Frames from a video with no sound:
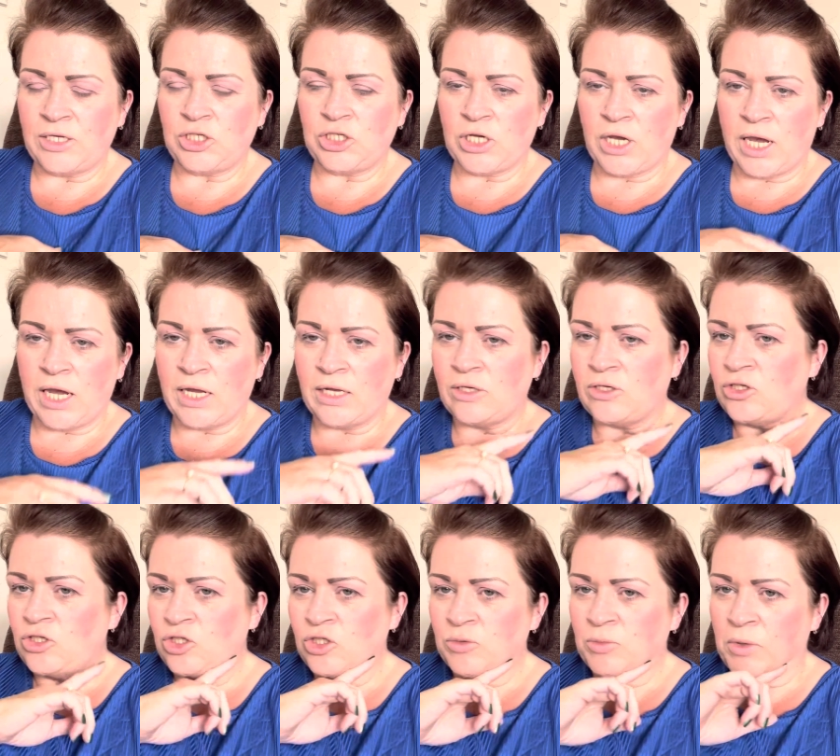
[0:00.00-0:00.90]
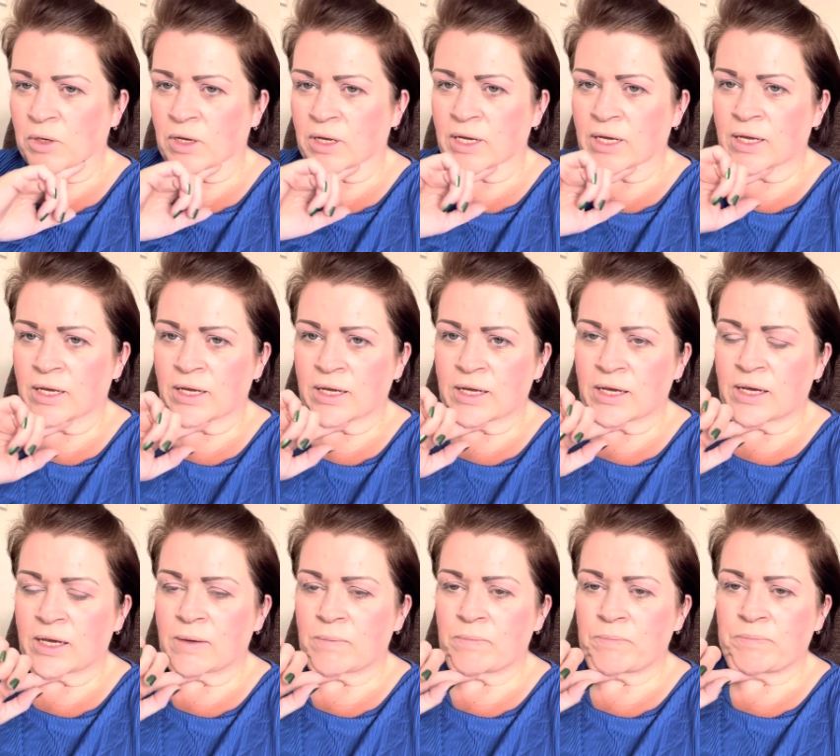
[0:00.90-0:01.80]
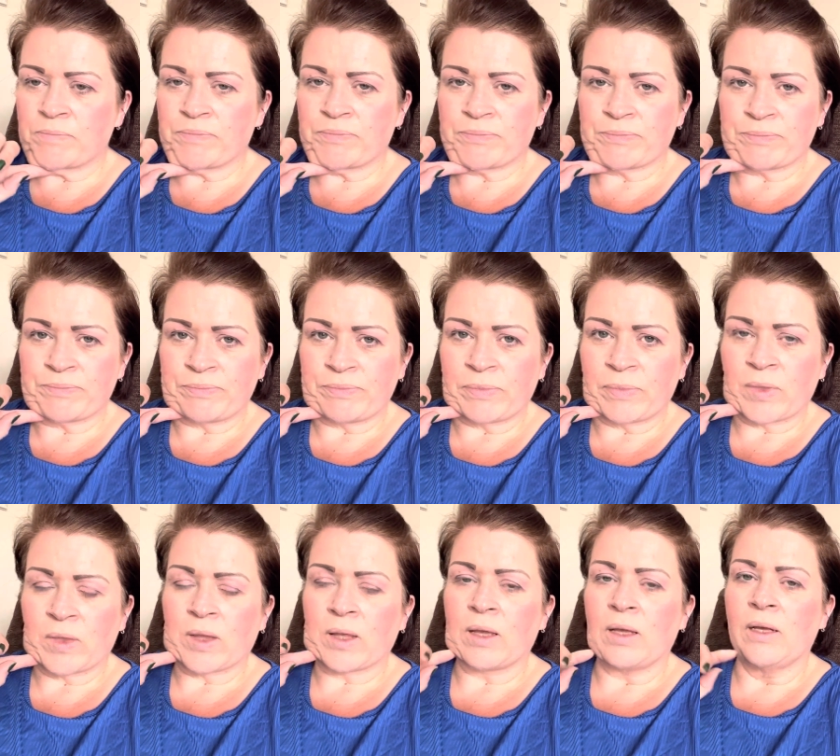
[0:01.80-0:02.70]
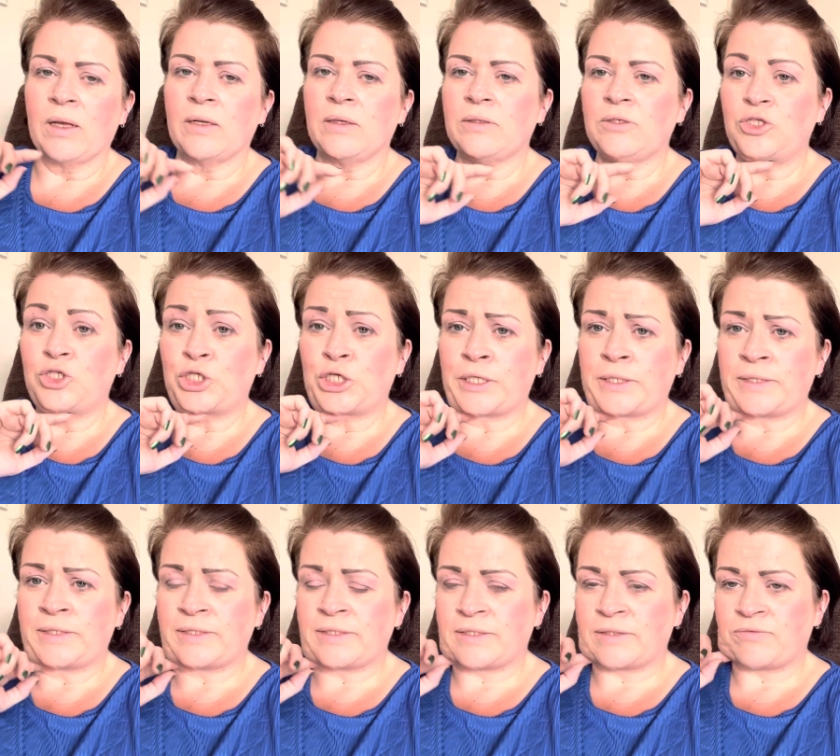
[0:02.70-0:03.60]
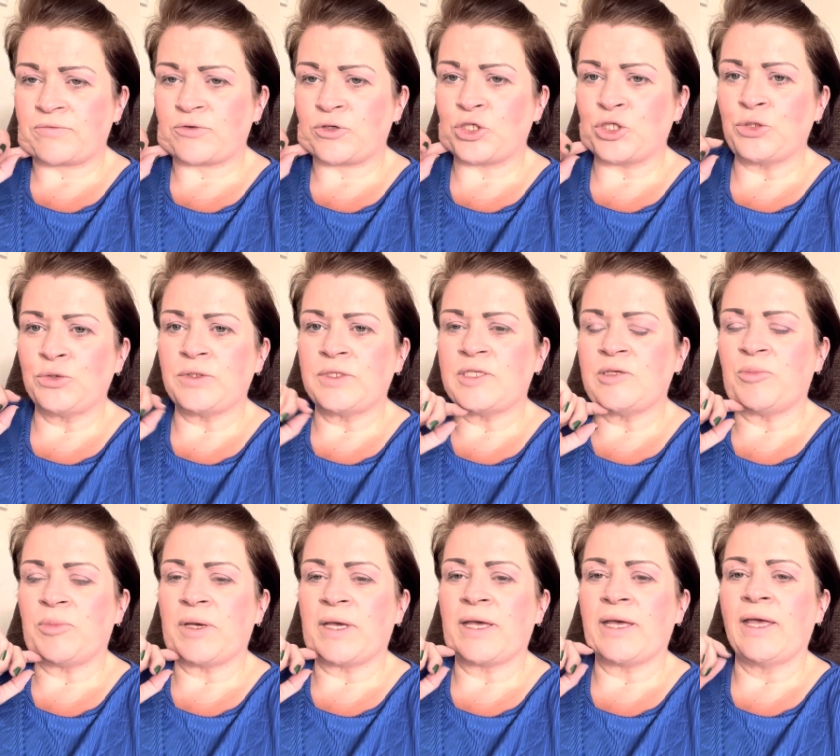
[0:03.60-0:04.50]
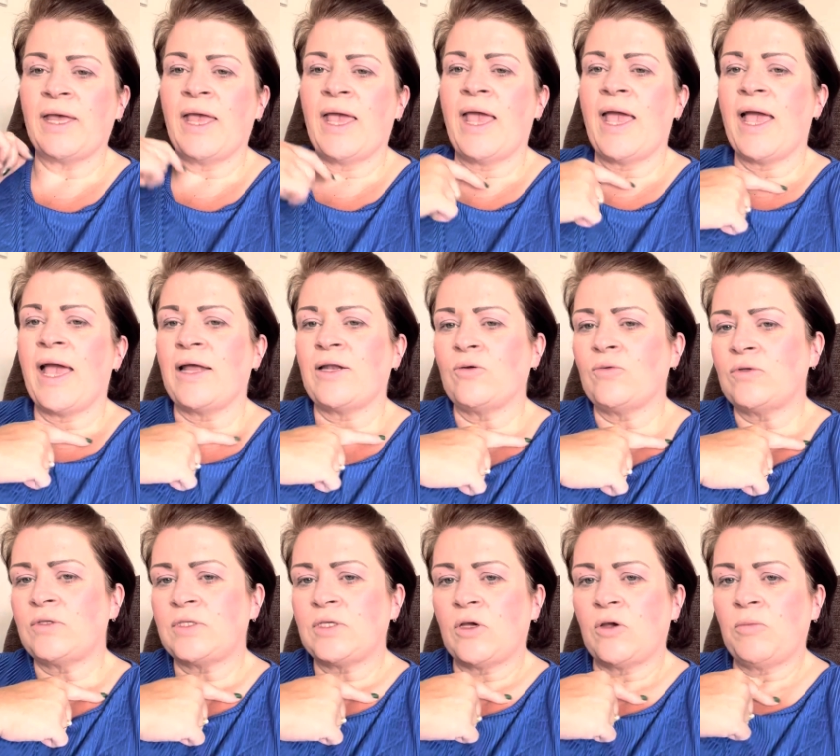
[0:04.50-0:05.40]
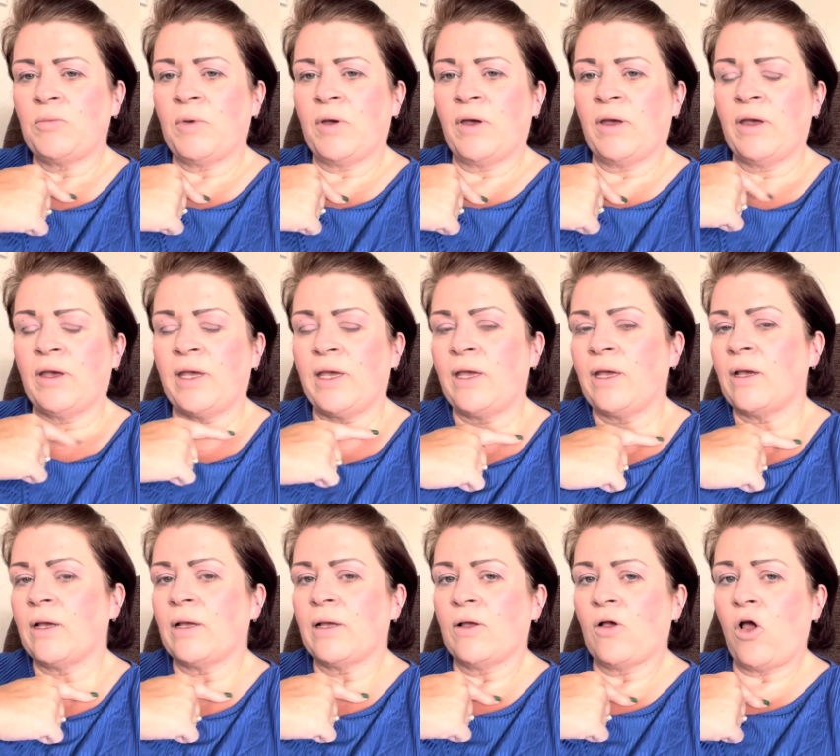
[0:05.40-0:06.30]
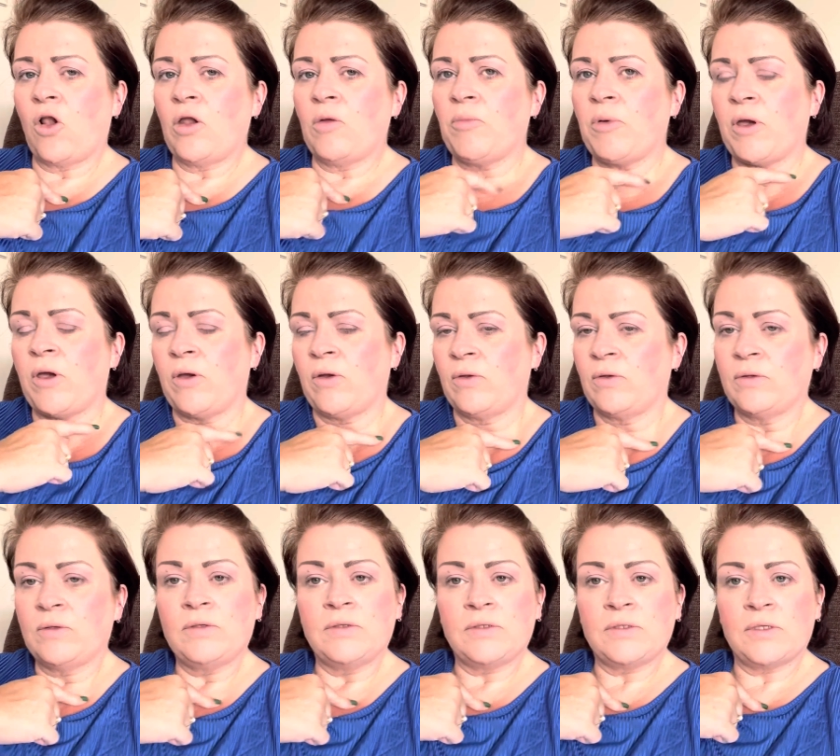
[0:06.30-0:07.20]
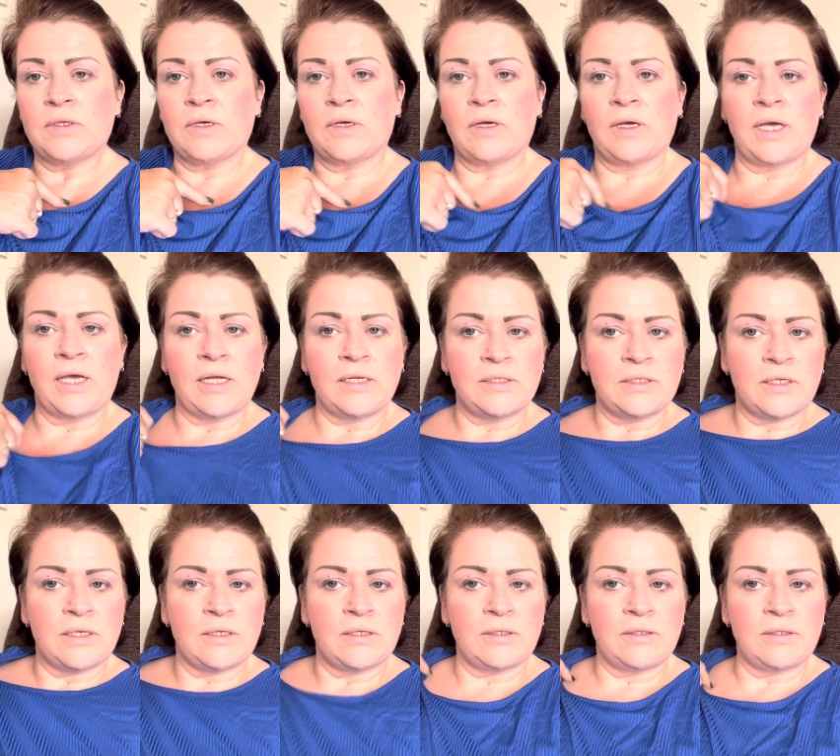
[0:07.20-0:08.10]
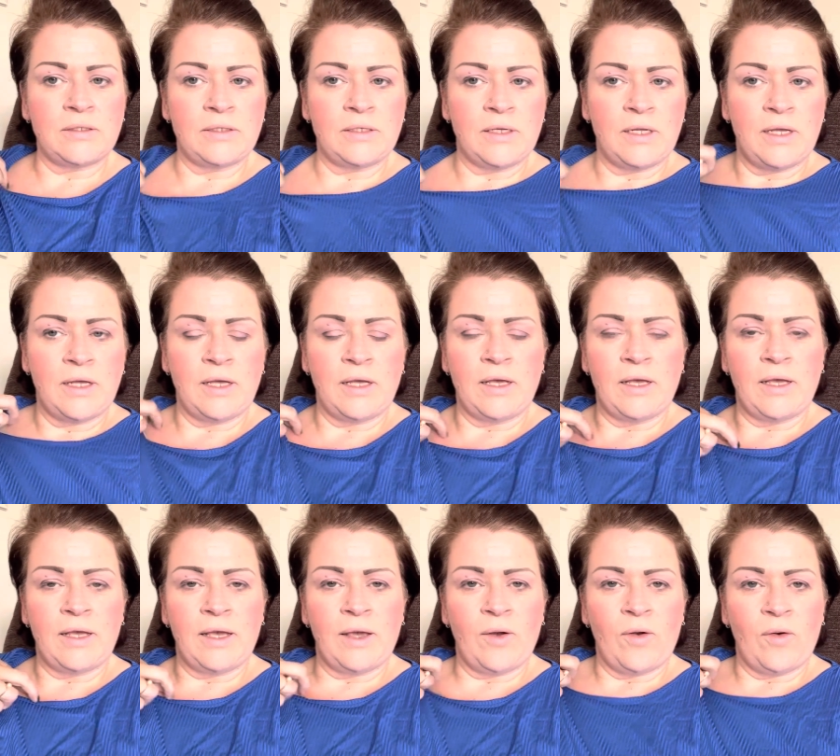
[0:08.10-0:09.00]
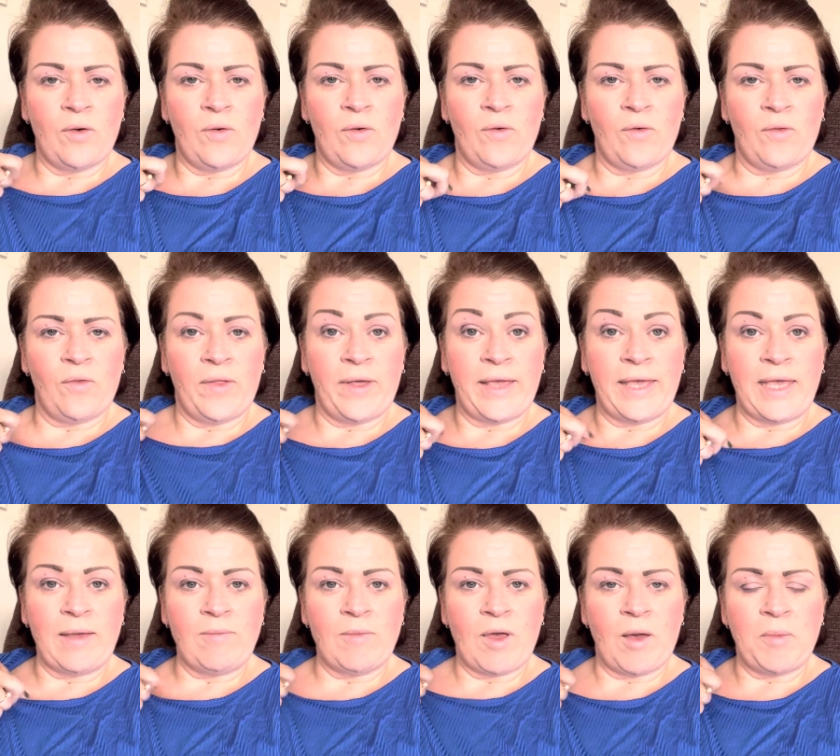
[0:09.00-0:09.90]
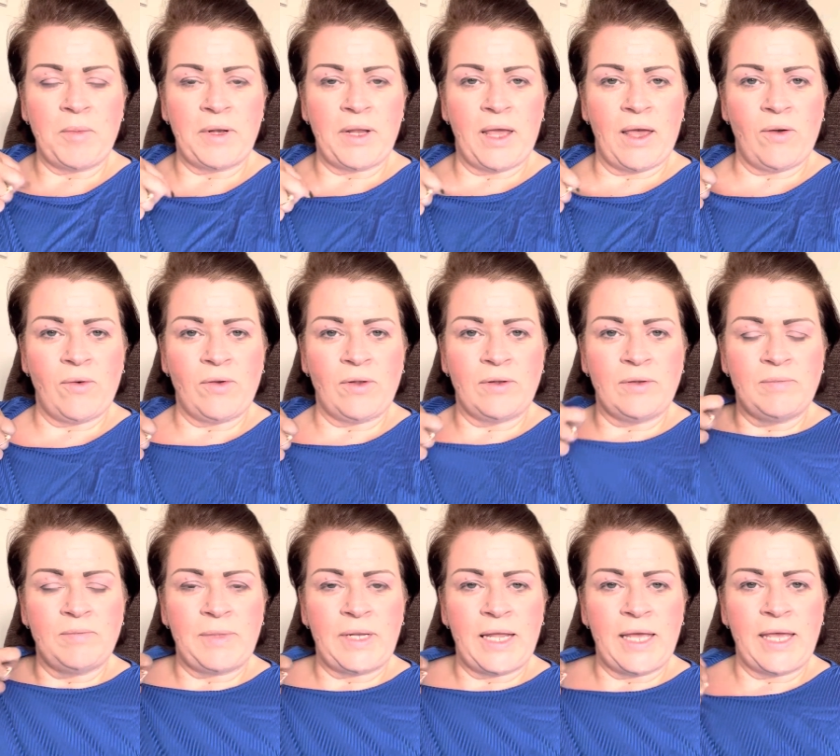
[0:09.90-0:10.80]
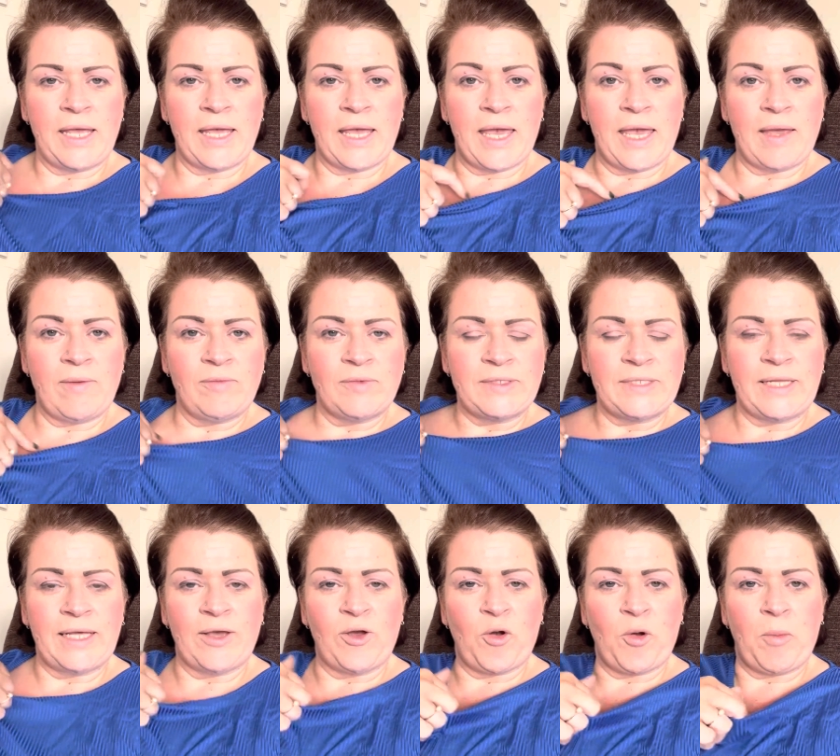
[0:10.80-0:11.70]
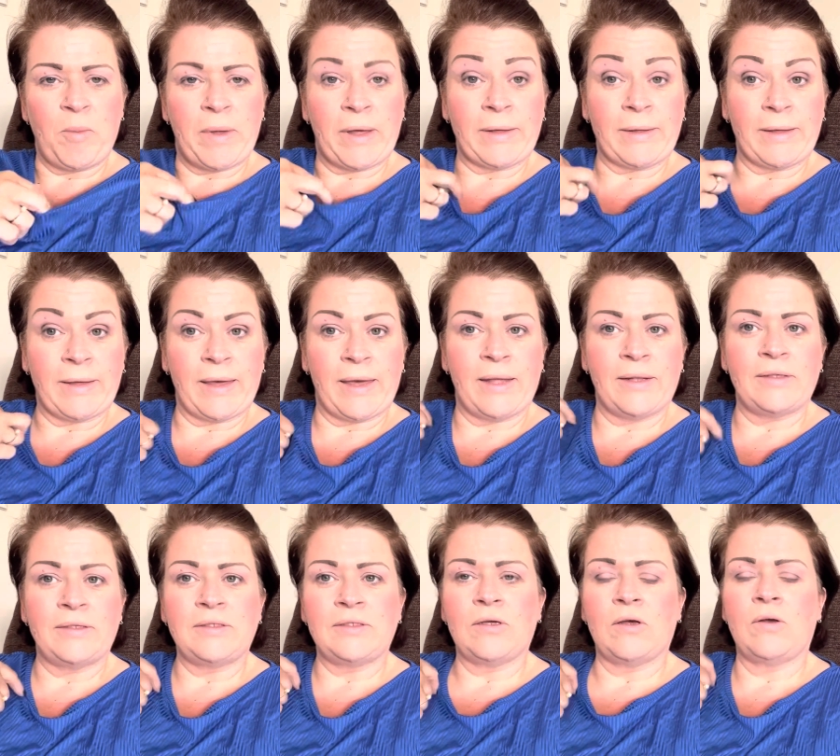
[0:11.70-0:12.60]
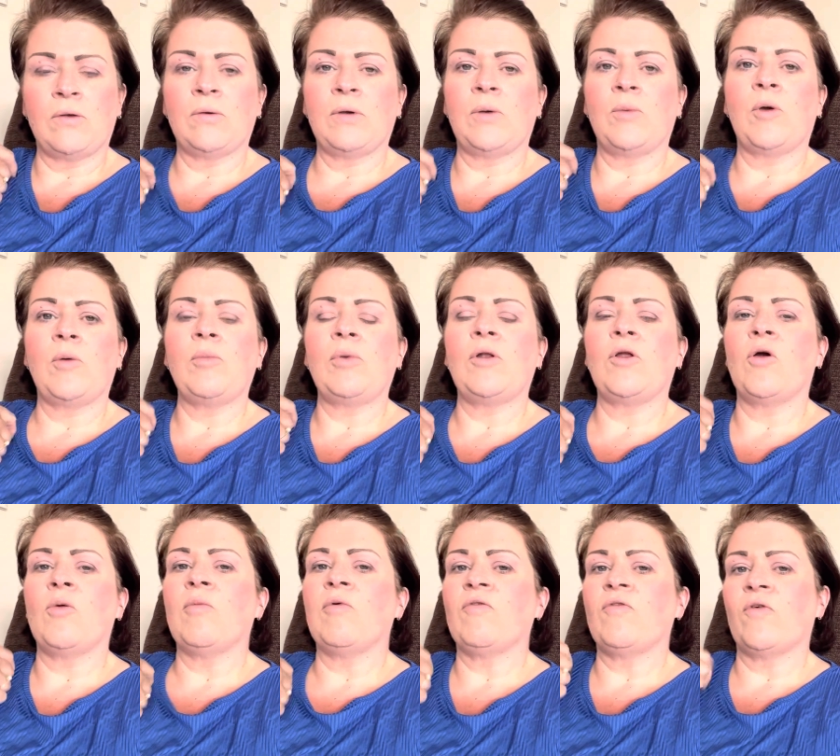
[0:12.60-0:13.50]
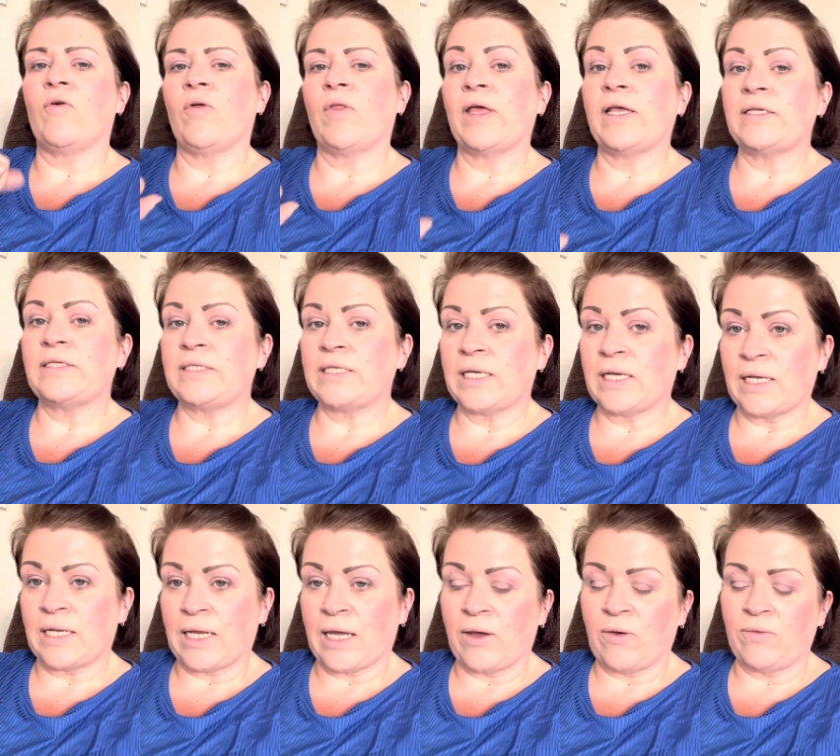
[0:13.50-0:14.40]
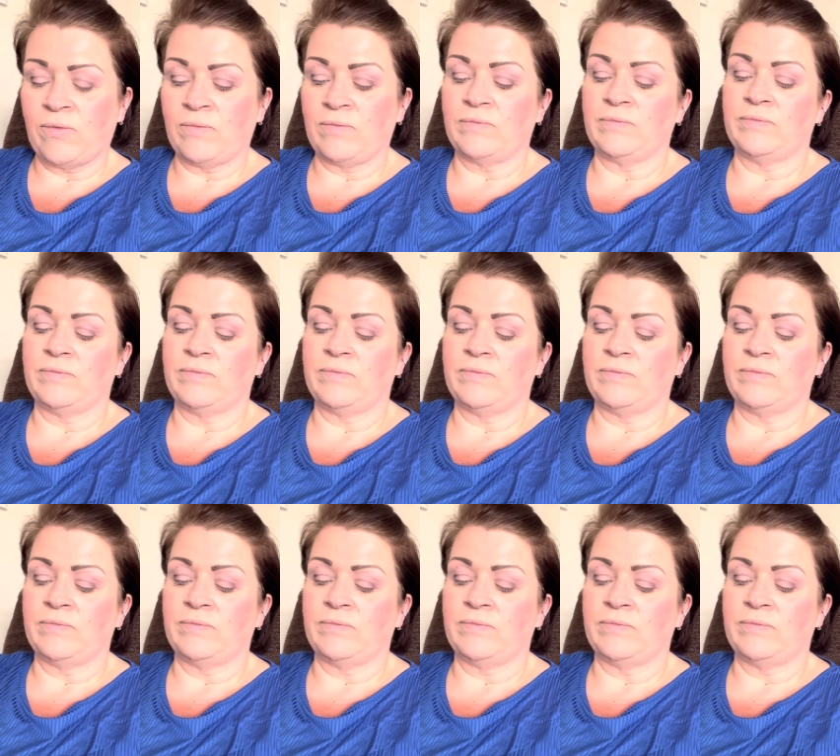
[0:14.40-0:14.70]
changed. My um, chins have reduced a bit. And also my collarbones that are hidden they keep coming out and playing games and then going back again so it won't be long before they're sticking out